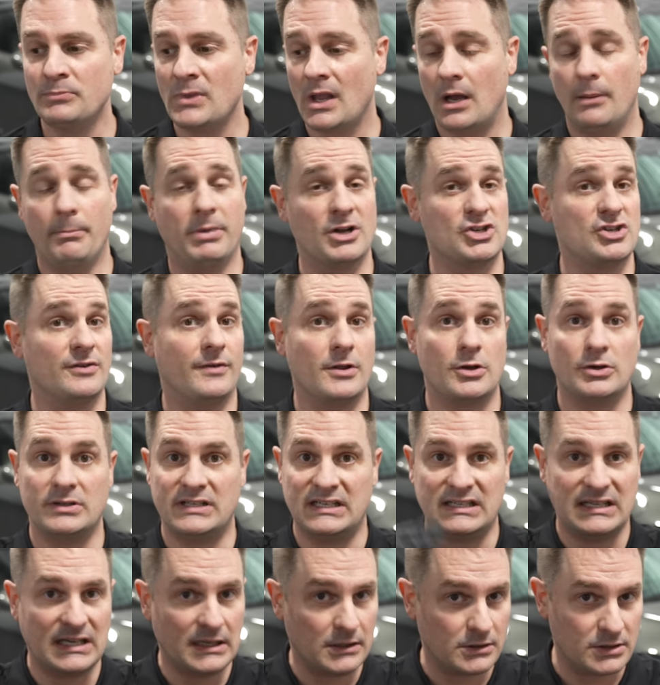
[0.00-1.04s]
A bunch of other
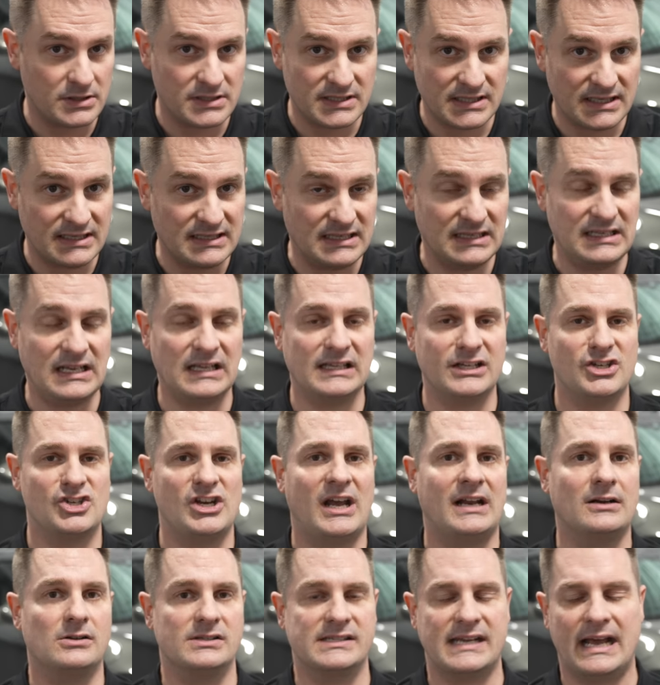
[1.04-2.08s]
detailers and detailing
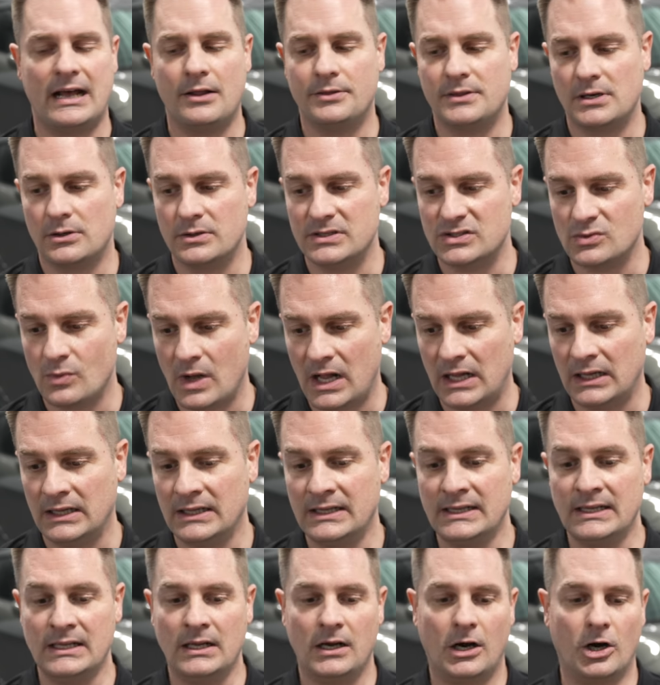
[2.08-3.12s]
channels out there as well
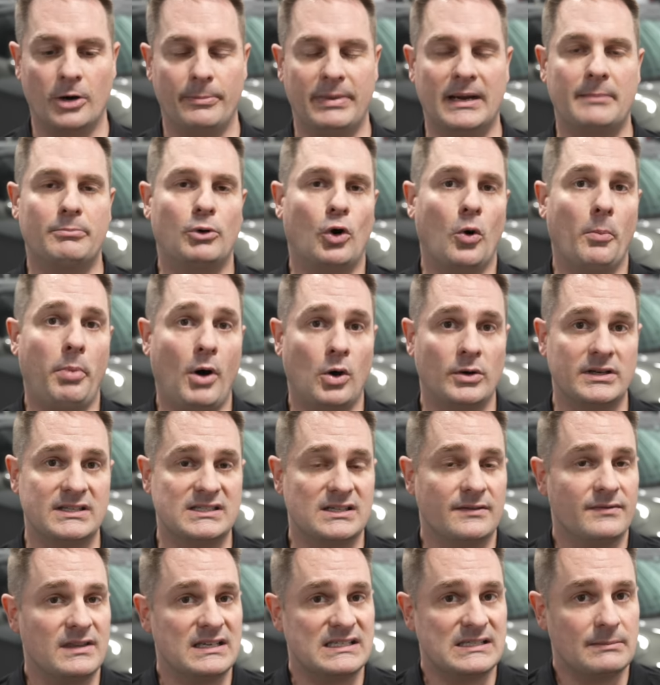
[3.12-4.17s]
are big proponents
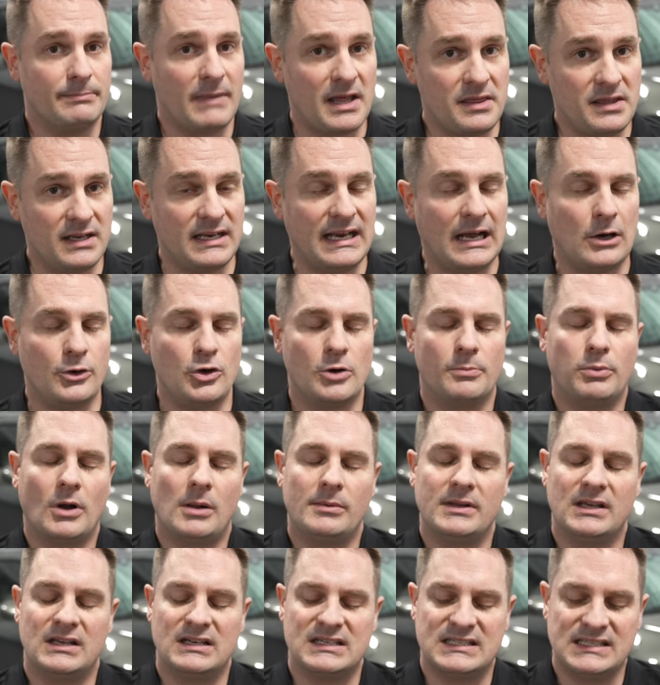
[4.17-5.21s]
of this method. Now you're
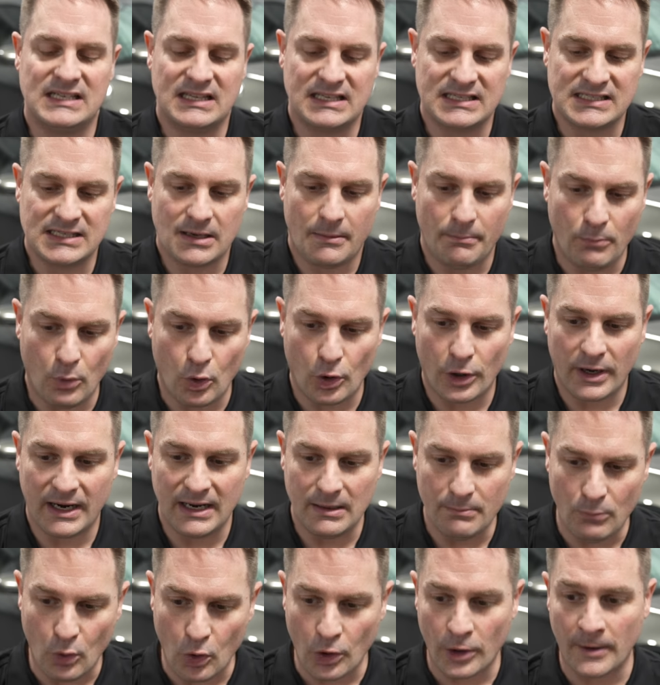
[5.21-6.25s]
probably going to see this more
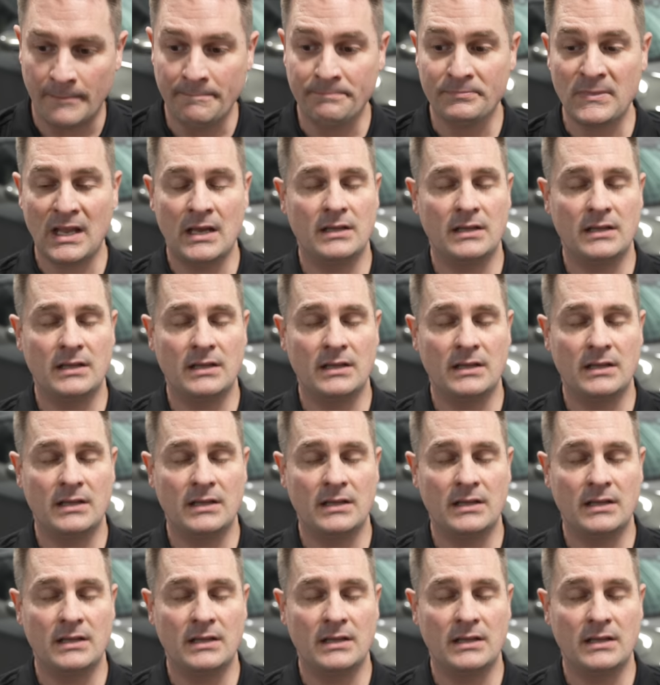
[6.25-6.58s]
and more.